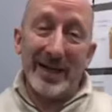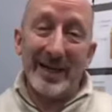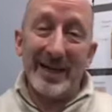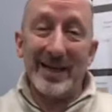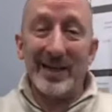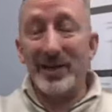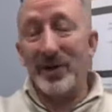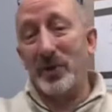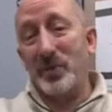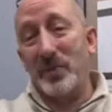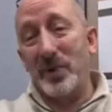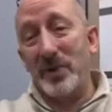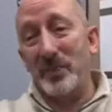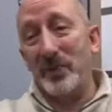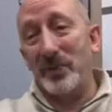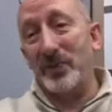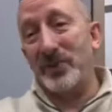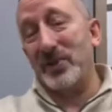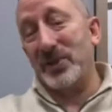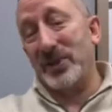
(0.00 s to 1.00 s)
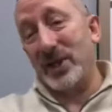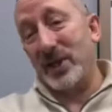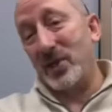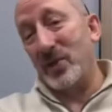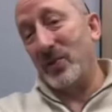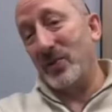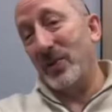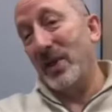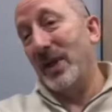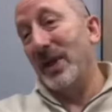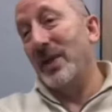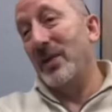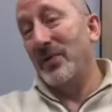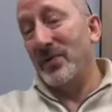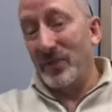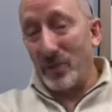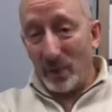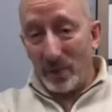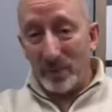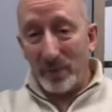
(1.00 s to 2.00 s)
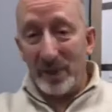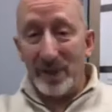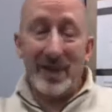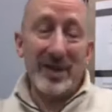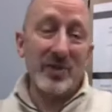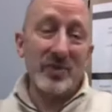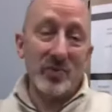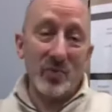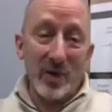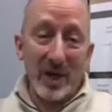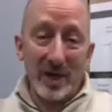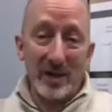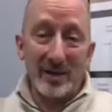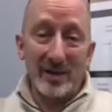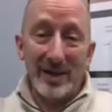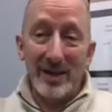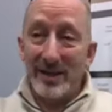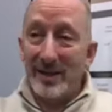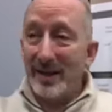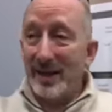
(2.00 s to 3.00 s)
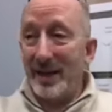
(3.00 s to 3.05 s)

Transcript: I get other people to sell for me as well,